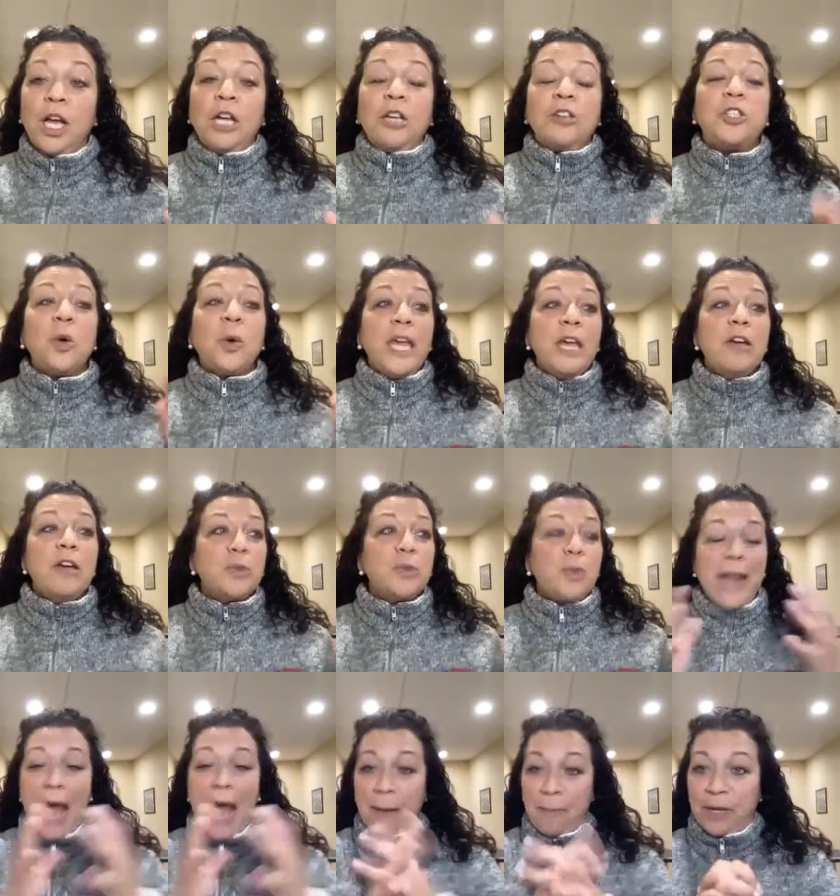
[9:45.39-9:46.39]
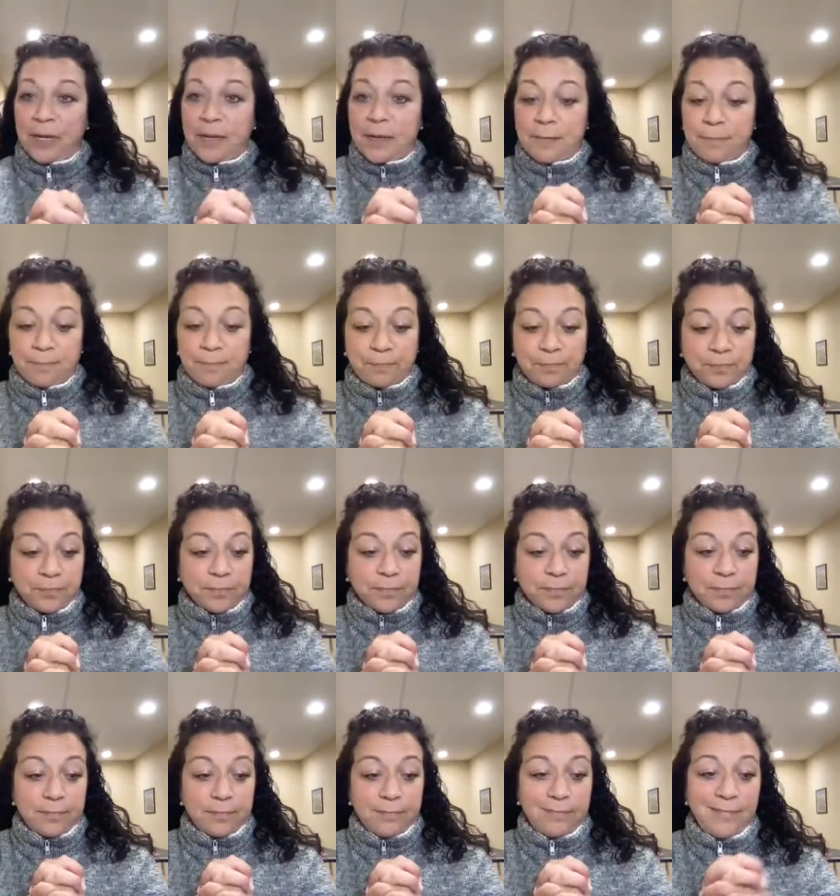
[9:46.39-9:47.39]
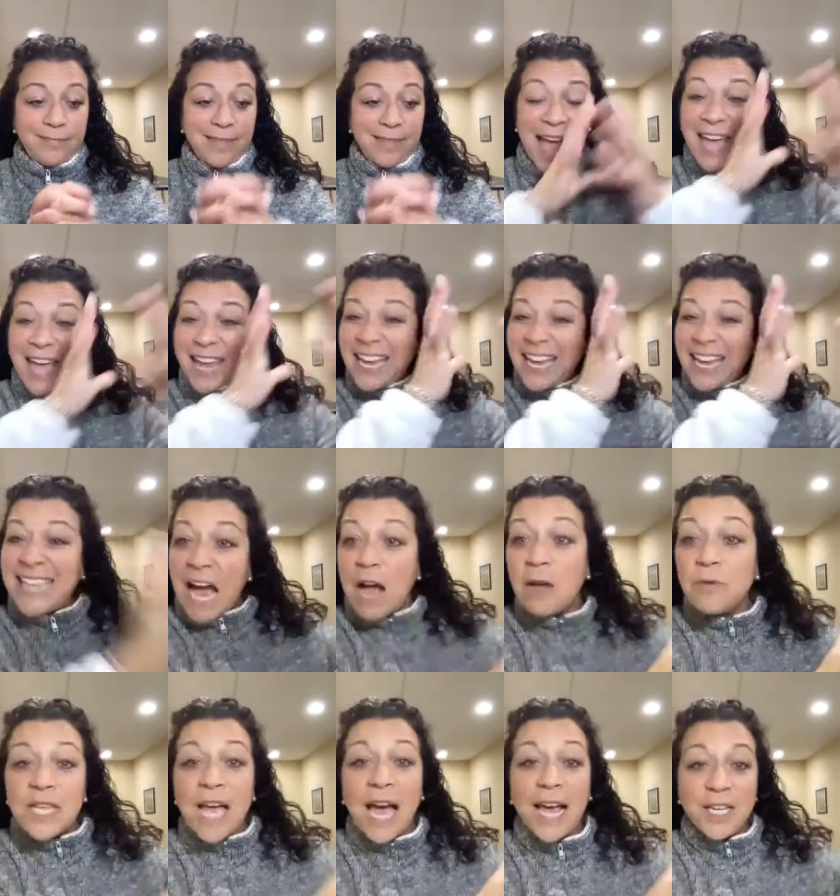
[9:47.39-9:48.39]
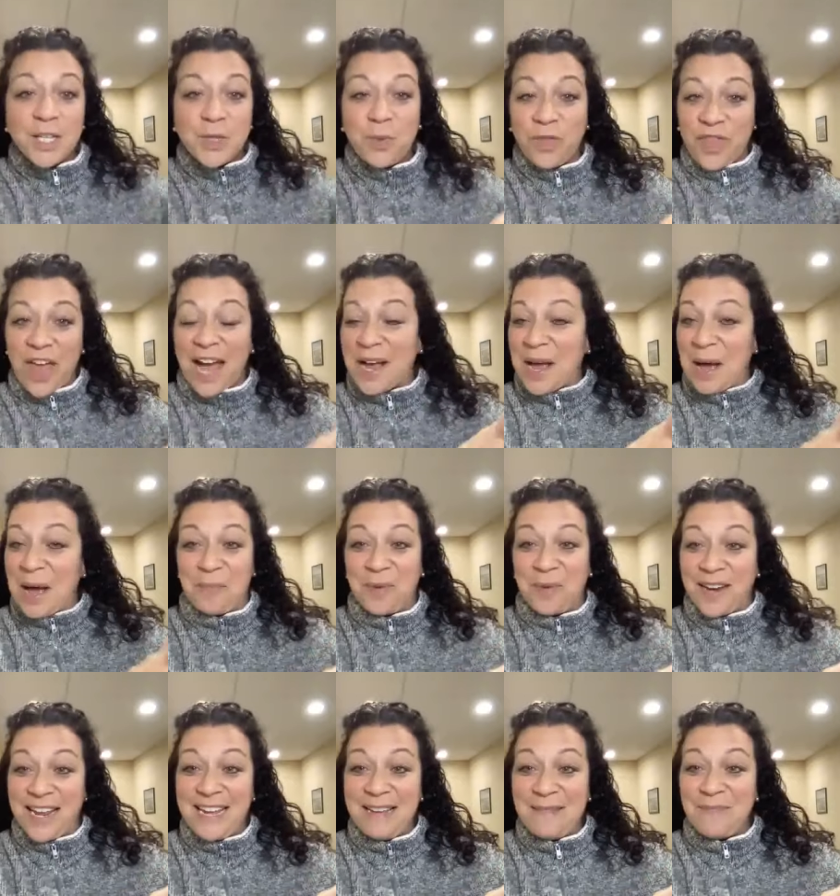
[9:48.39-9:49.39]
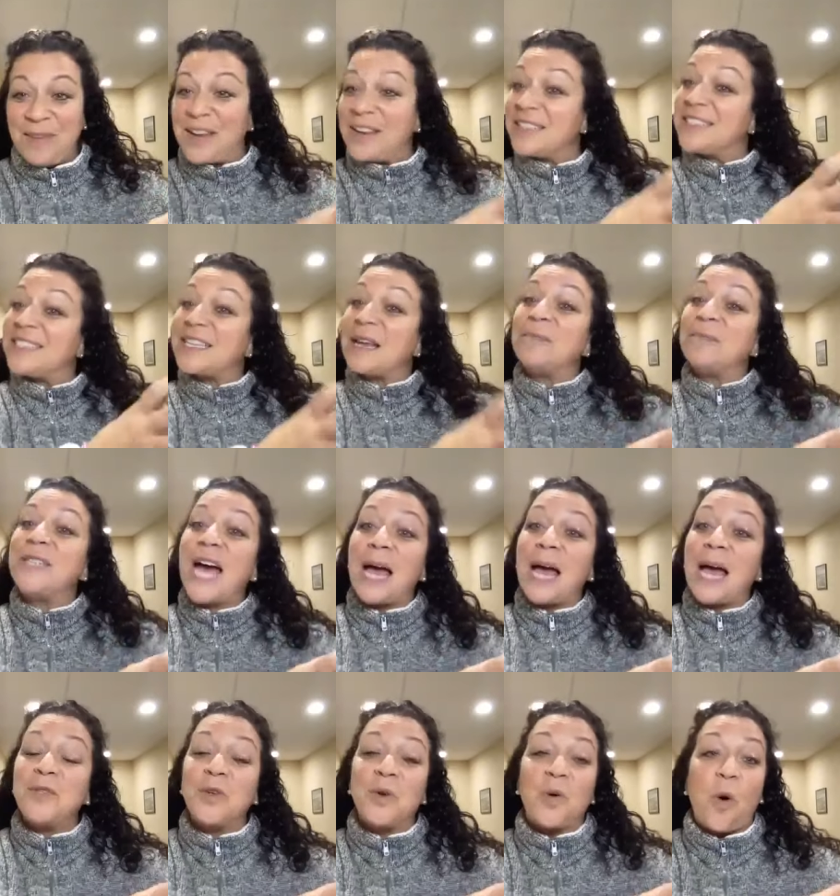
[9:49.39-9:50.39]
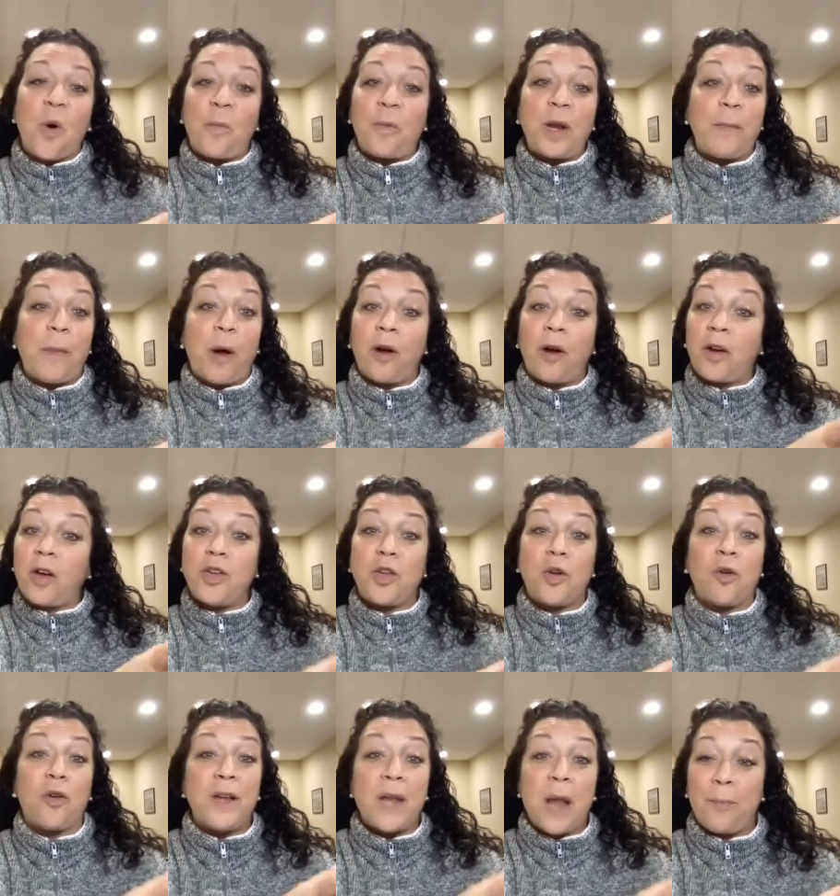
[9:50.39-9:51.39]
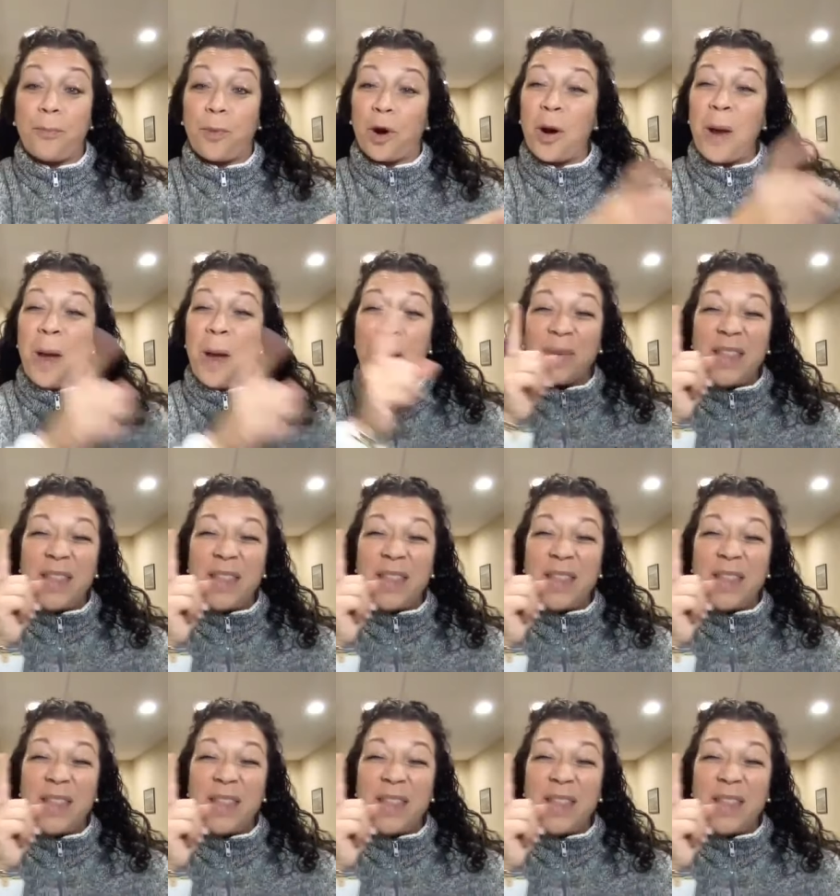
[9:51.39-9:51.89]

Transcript: So here's what happened. I get downsized with that company because sometimes in corporate America, you're a number.